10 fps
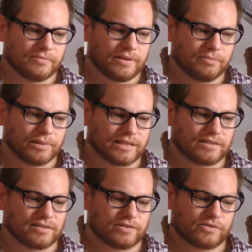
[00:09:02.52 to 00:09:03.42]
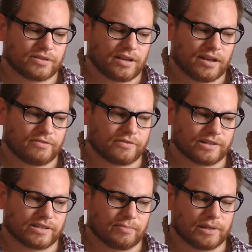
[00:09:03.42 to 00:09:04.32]
in places, for
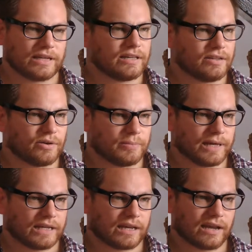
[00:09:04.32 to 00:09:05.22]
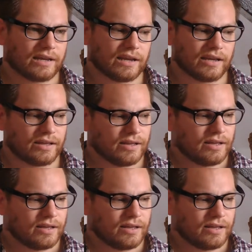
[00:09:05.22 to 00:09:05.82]
example, like Ethiopia and Kenya,